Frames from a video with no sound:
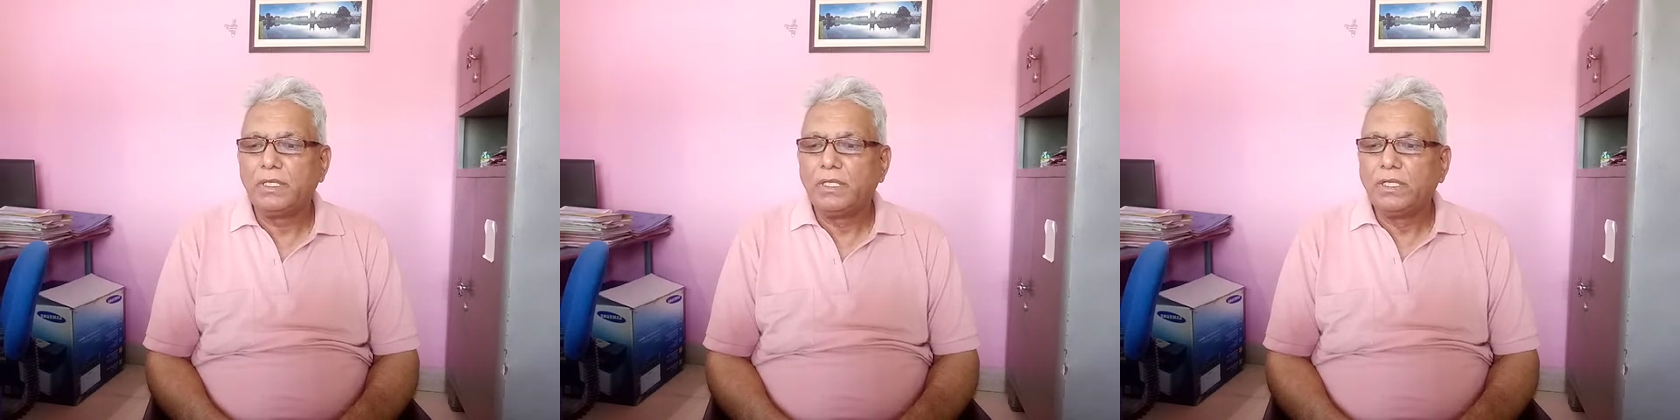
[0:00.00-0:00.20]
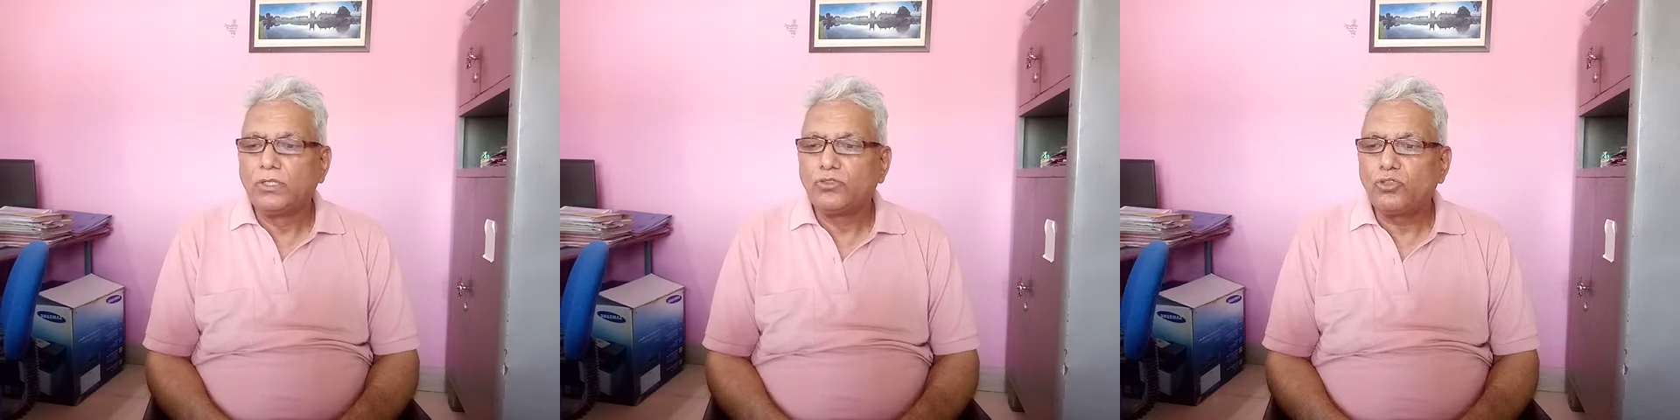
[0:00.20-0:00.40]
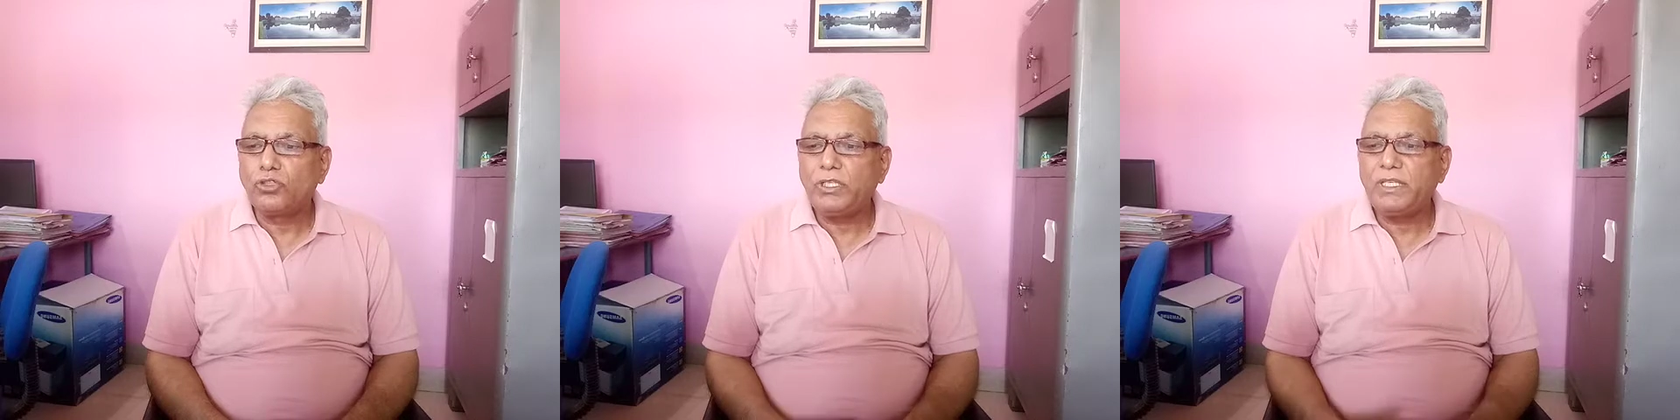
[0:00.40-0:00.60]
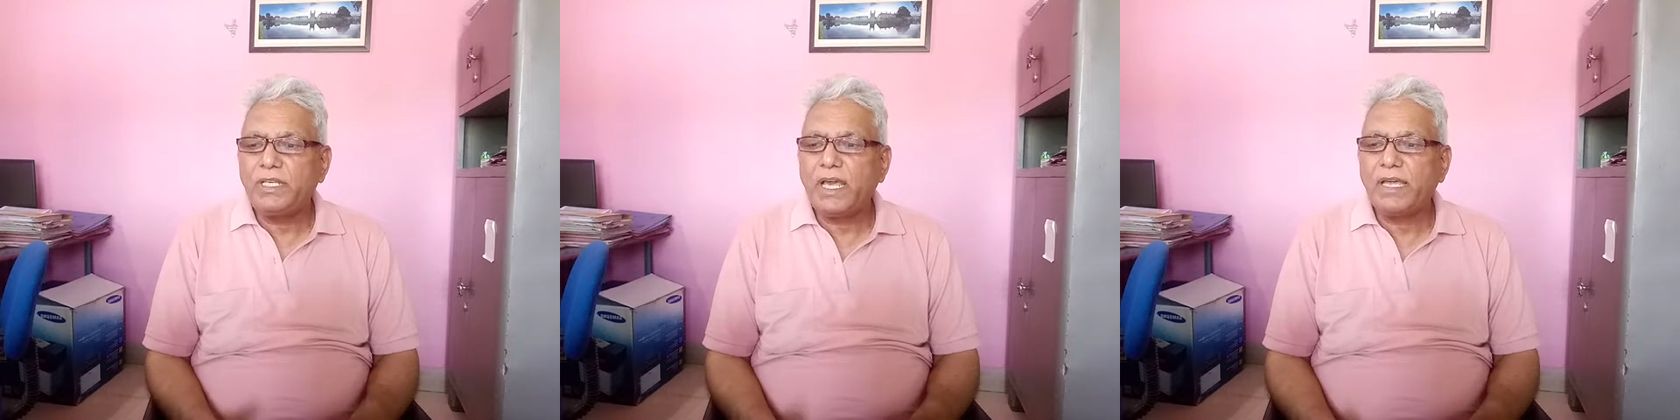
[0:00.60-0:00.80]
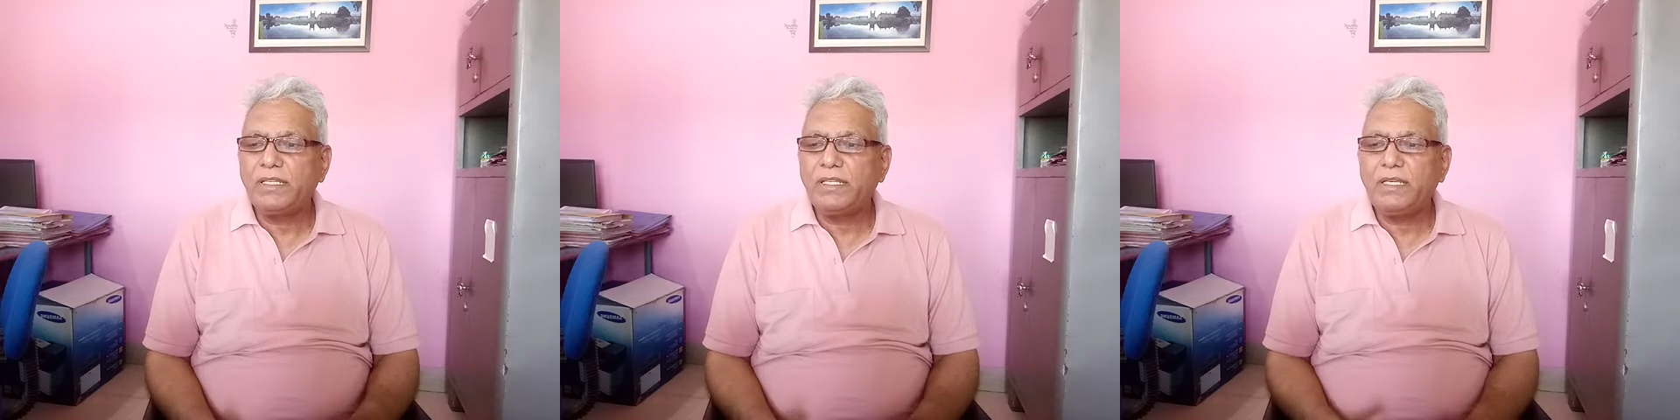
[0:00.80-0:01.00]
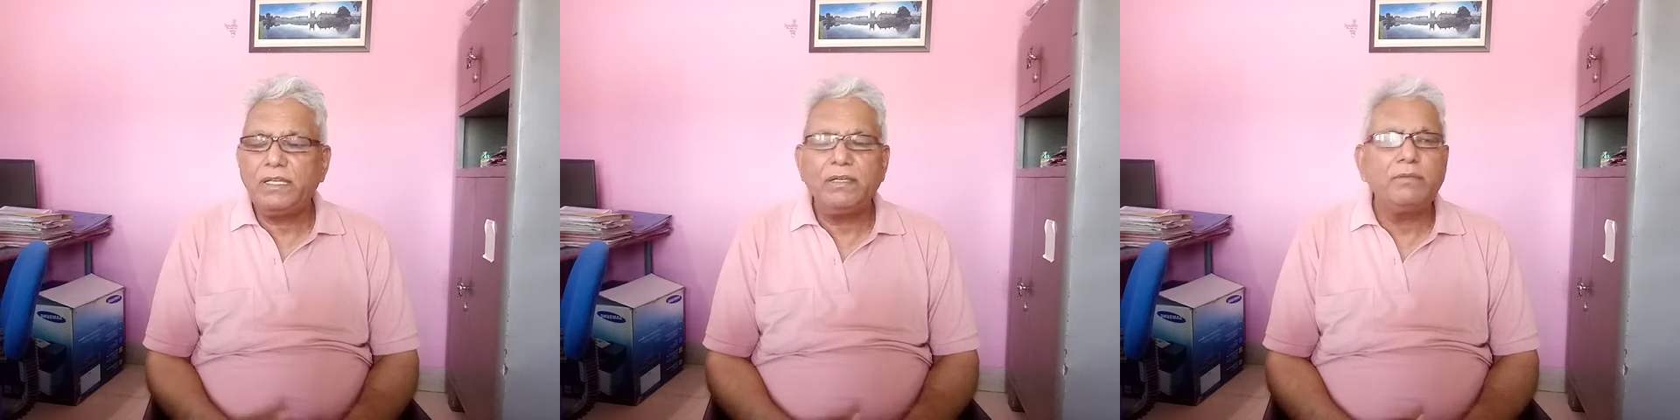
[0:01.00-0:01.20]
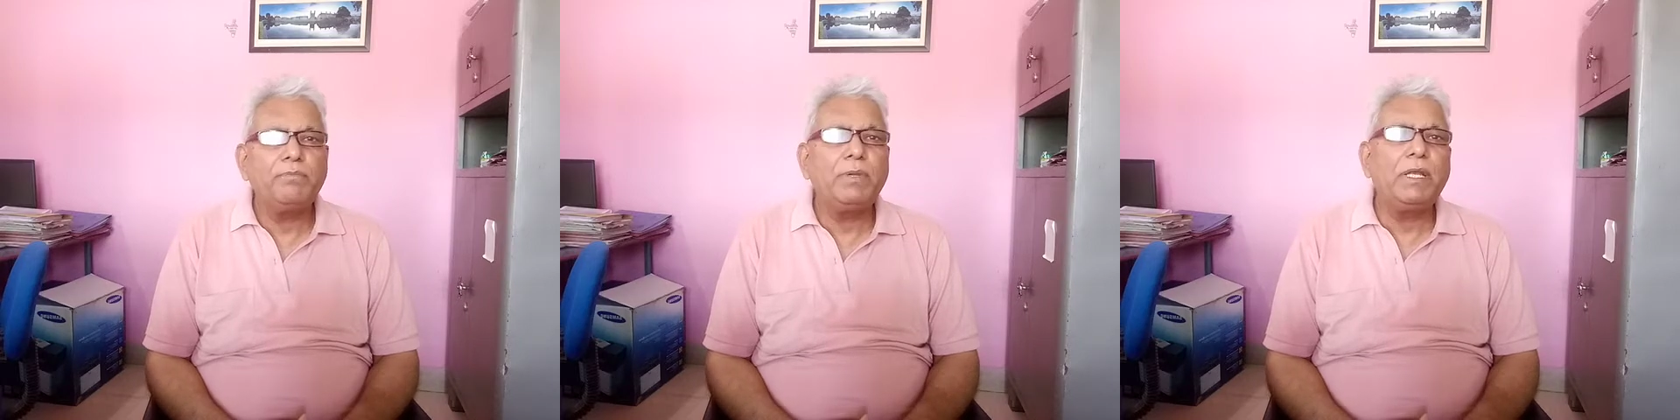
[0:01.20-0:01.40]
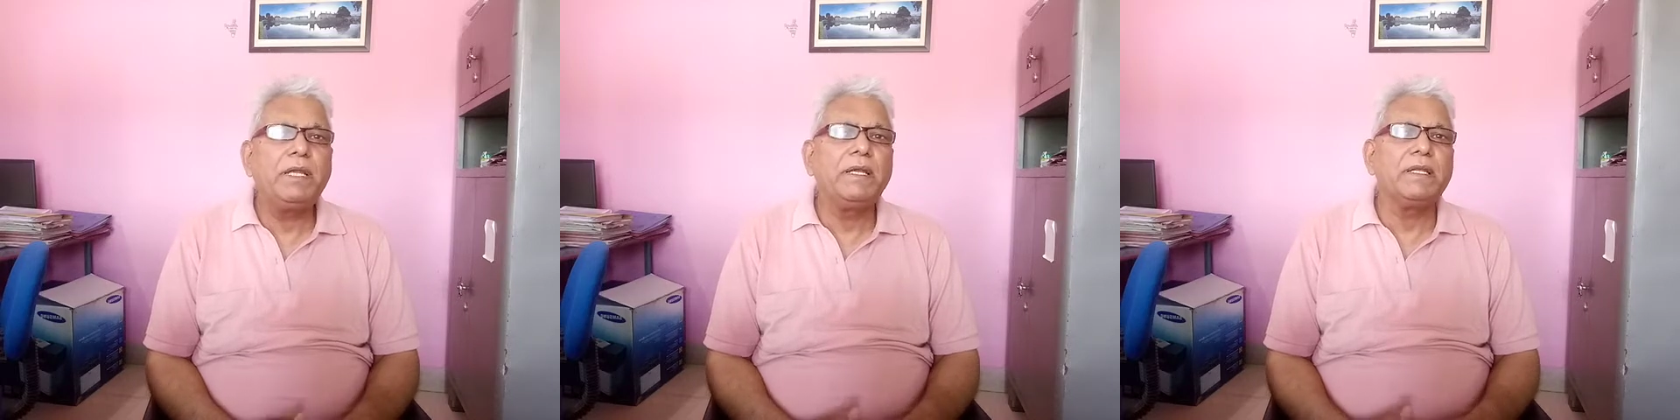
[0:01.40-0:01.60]
So these are the
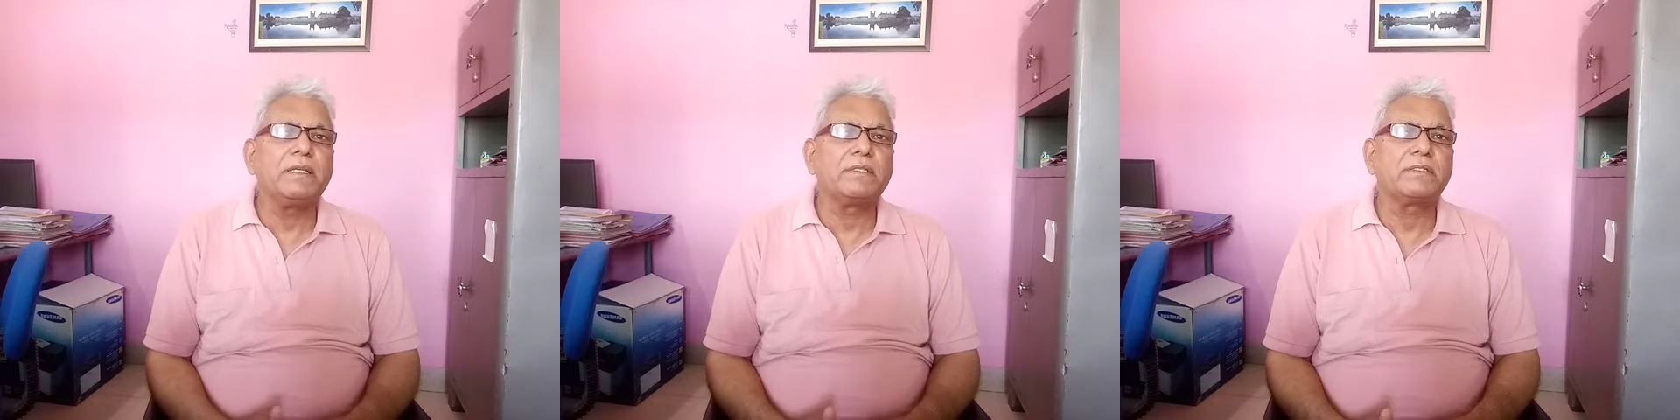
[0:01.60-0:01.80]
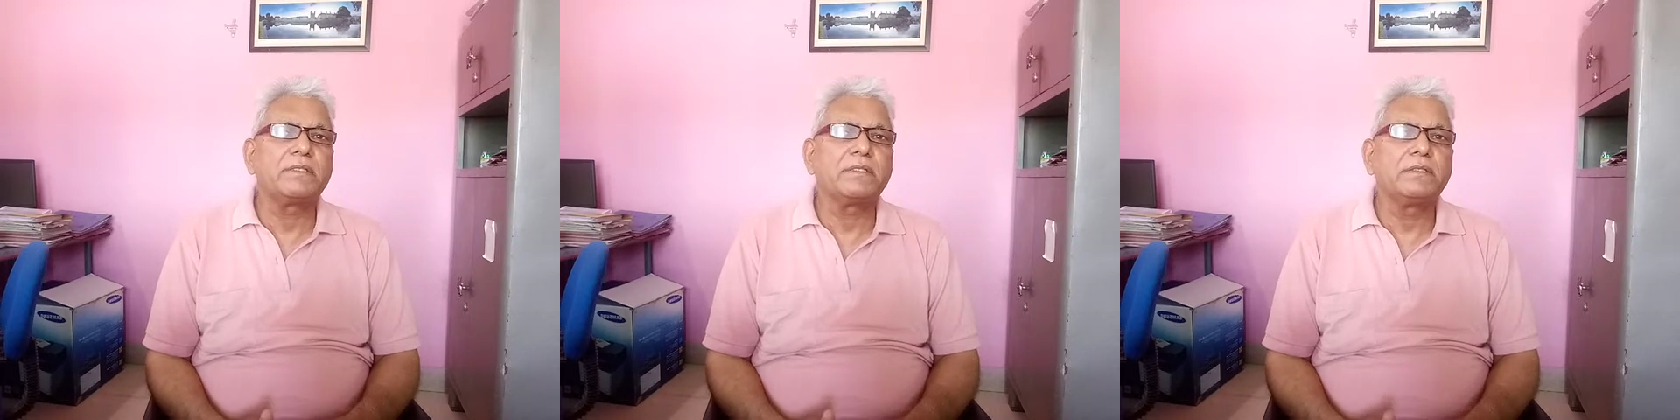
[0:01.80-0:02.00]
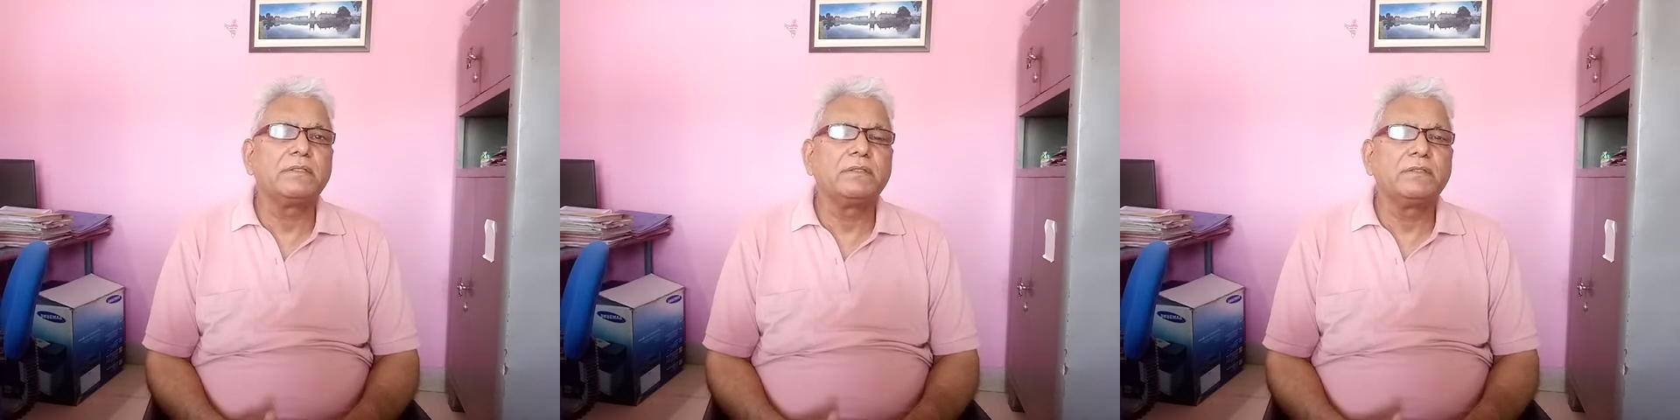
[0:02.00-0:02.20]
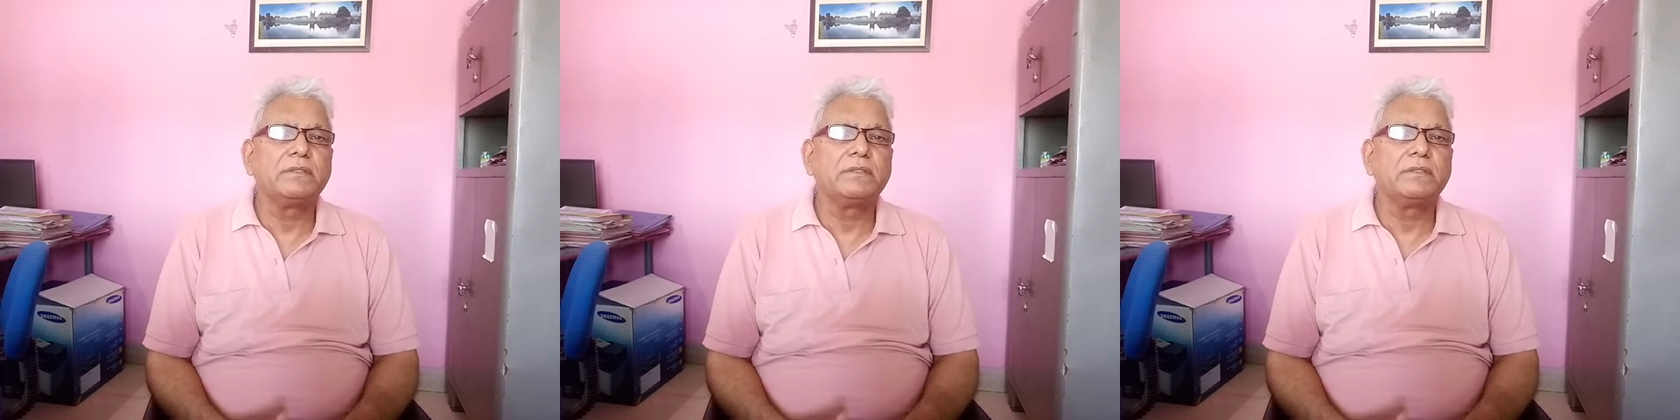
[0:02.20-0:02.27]
pleadings